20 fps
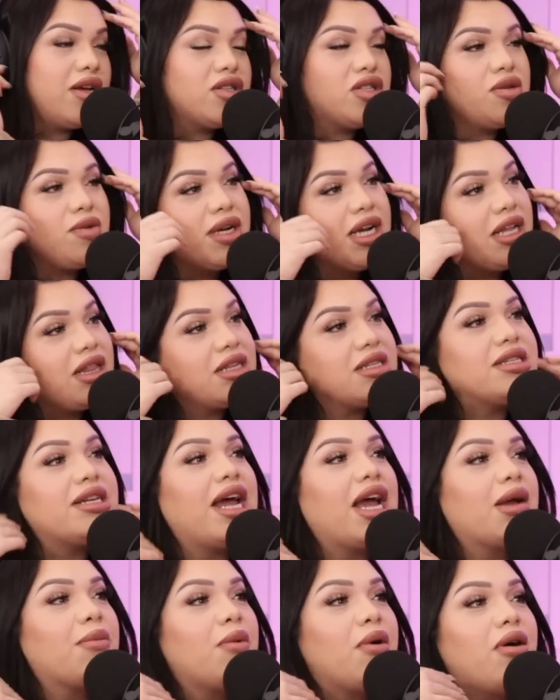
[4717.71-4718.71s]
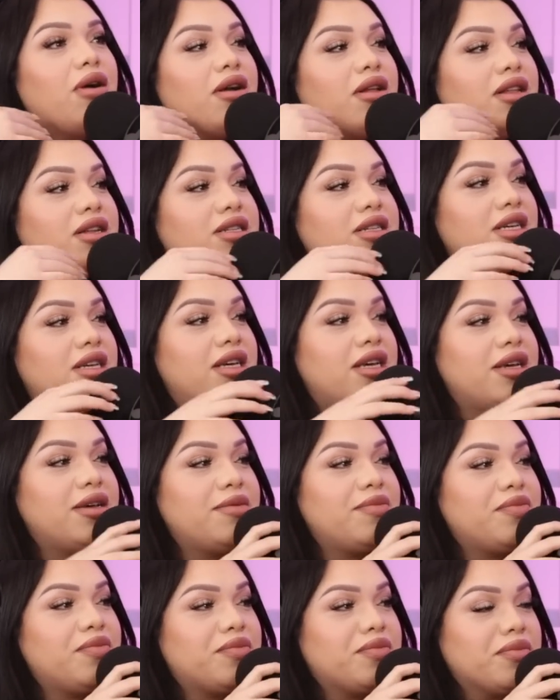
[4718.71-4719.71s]
I used to work at the snack bar in the
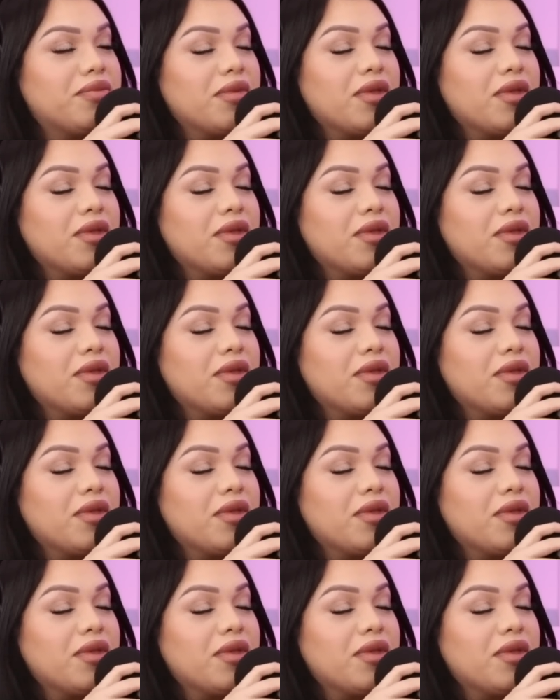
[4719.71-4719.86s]
Tiki,